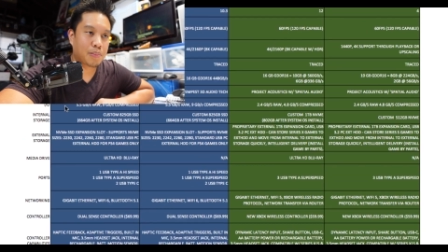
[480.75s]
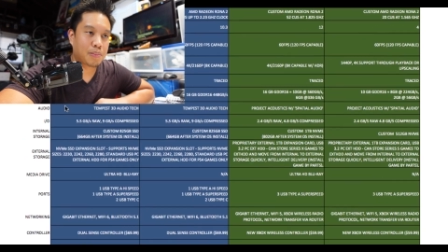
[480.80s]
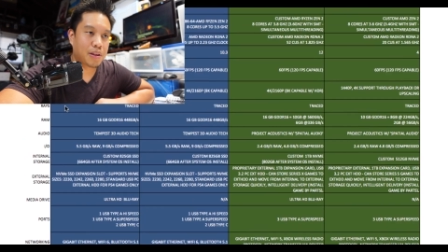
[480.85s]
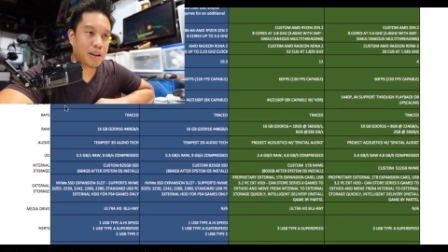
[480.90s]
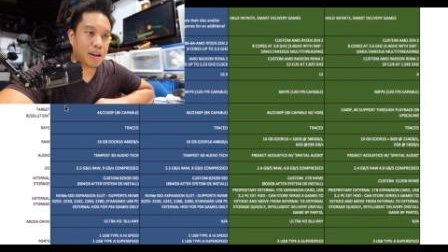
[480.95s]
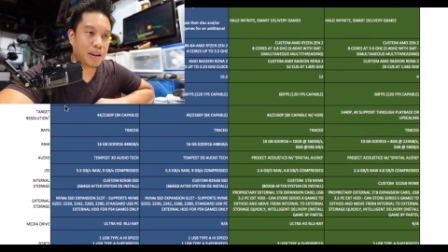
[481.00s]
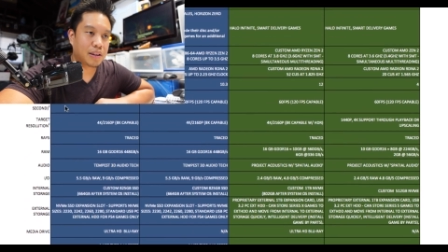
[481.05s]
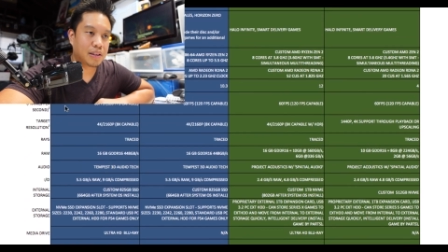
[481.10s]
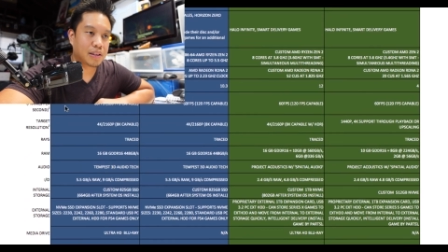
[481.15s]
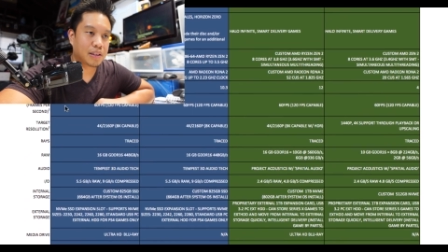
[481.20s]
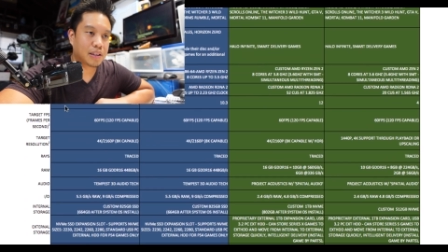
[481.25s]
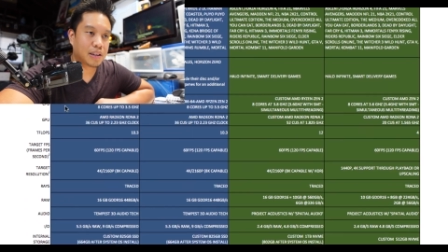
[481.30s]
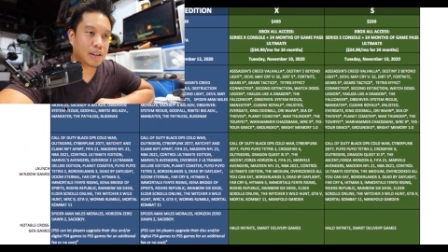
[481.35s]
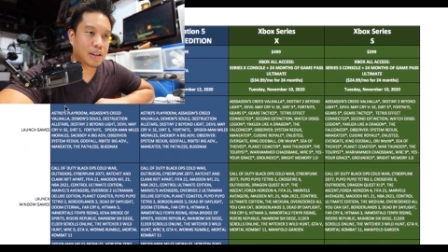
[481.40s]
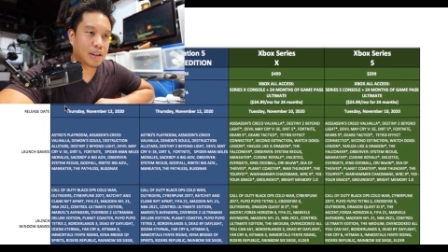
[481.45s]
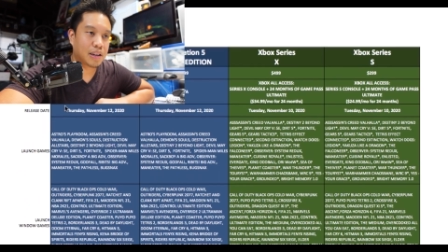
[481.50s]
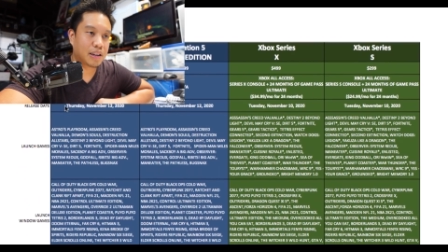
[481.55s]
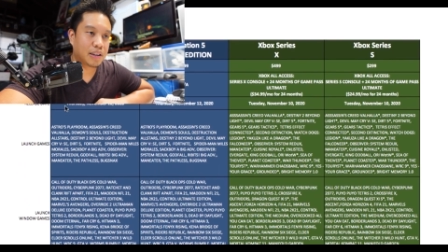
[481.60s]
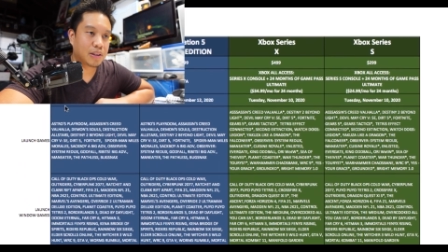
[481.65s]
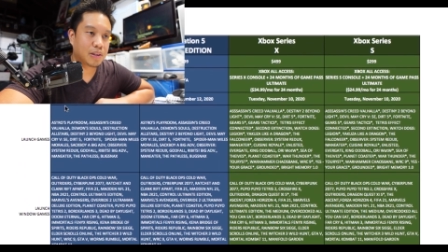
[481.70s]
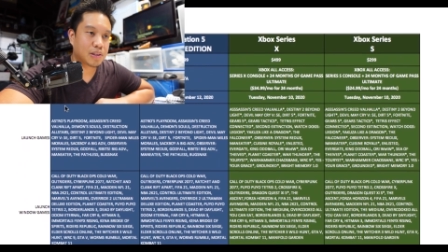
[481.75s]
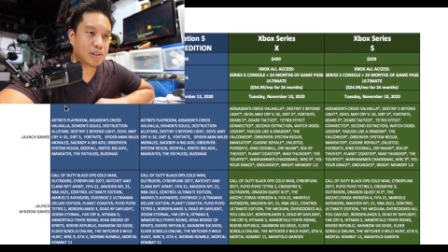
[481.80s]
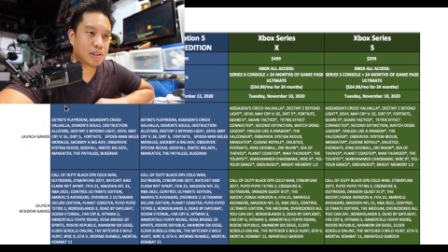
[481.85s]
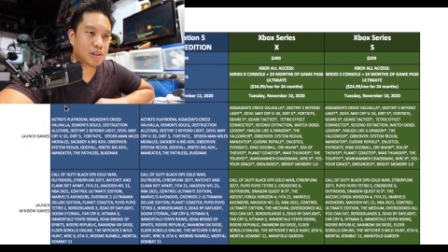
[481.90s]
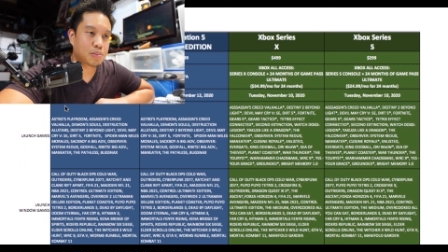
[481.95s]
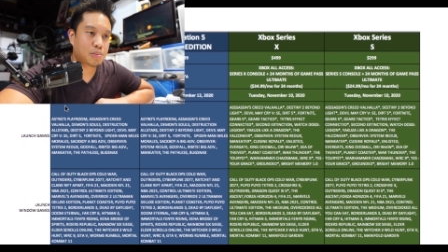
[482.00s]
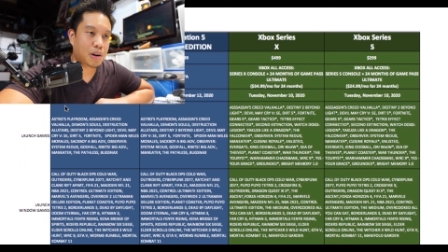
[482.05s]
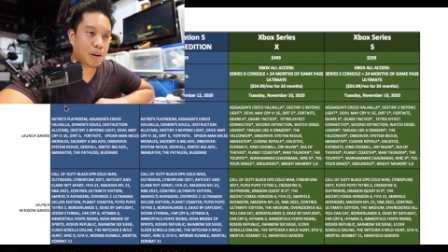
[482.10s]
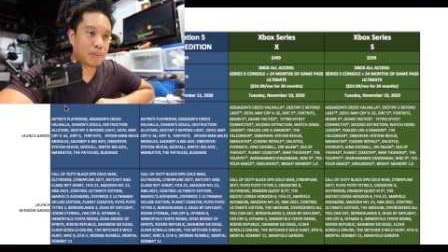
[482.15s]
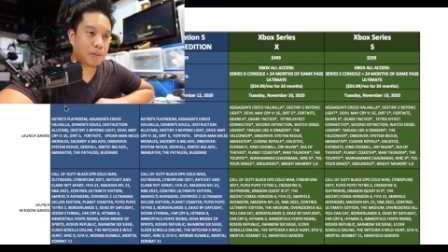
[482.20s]
update. I know
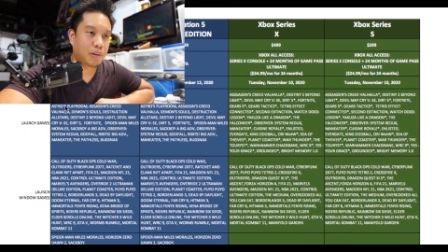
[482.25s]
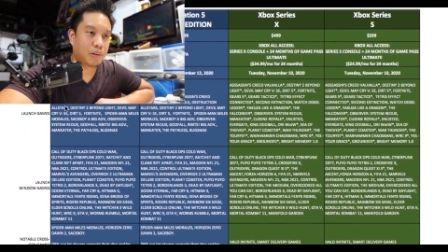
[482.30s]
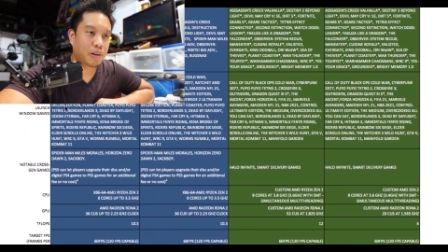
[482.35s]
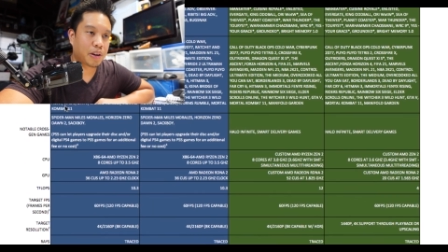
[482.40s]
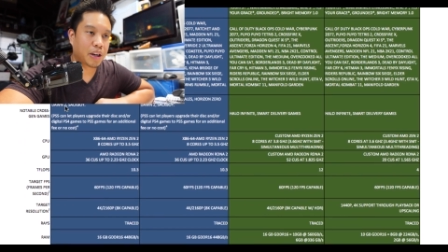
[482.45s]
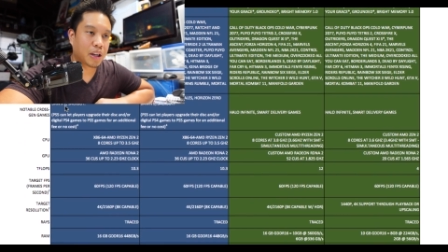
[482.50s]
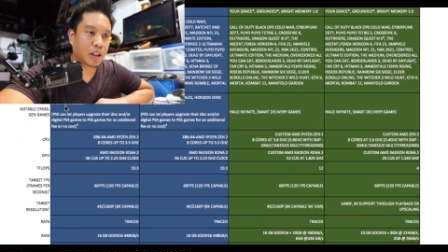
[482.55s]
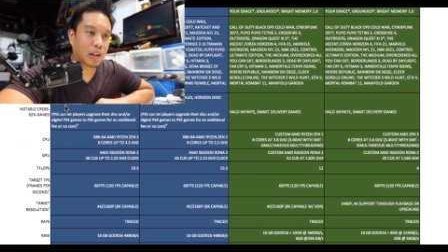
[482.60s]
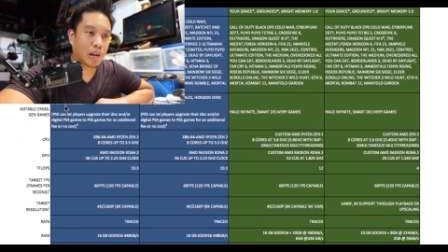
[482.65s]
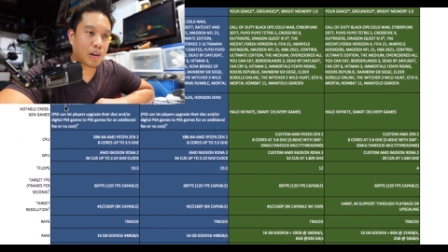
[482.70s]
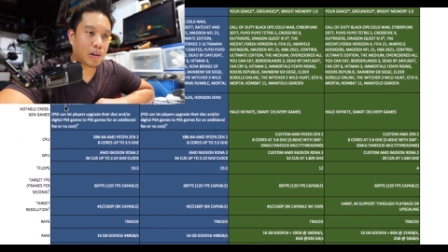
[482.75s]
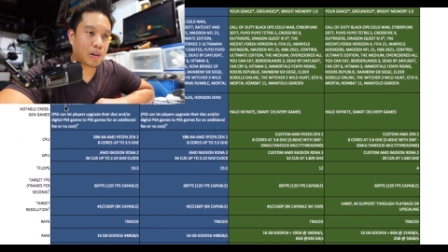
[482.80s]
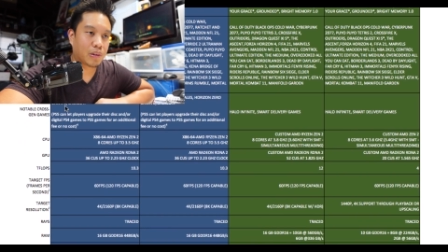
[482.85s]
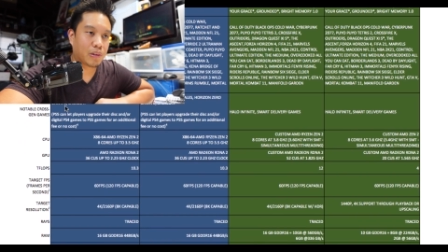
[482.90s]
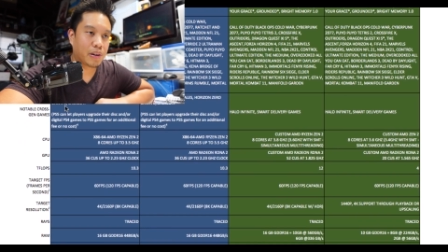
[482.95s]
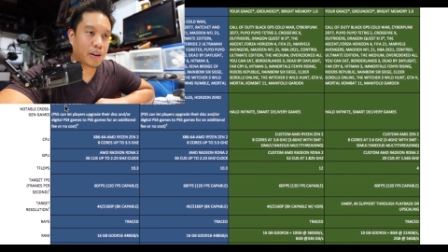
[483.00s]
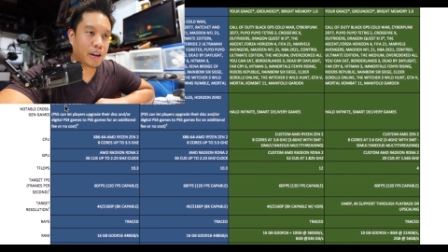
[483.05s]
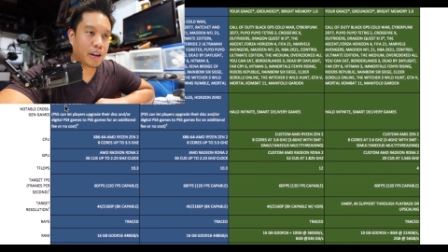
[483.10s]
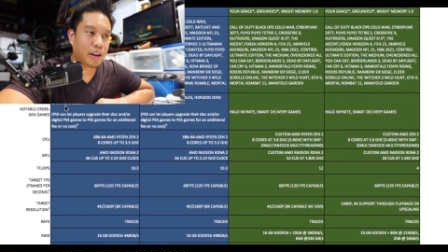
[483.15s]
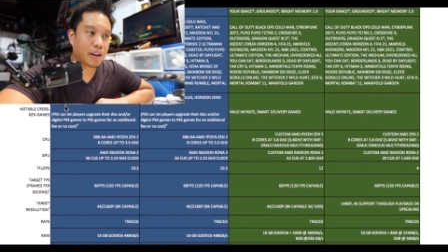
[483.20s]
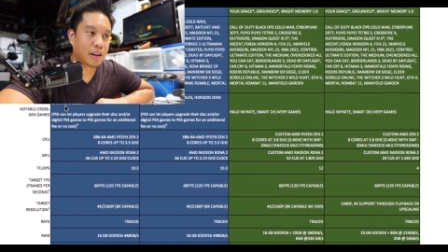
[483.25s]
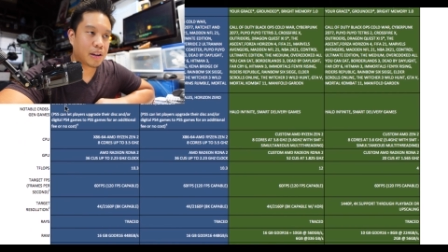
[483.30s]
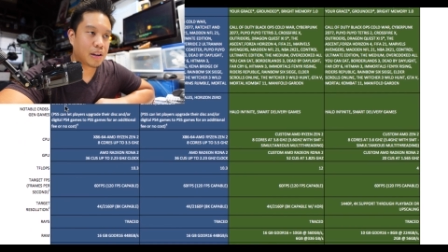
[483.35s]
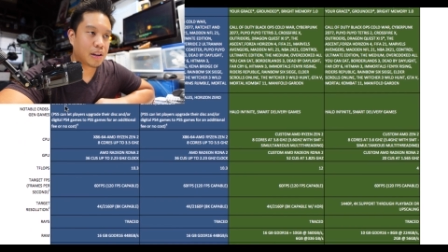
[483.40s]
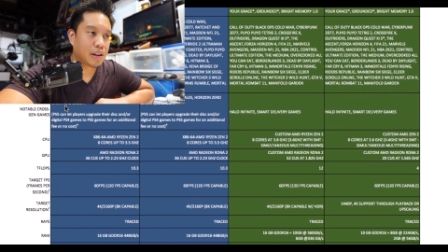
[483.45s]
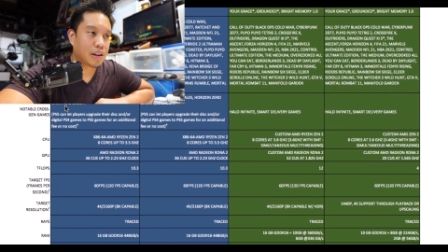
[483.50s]
this is probably running long already.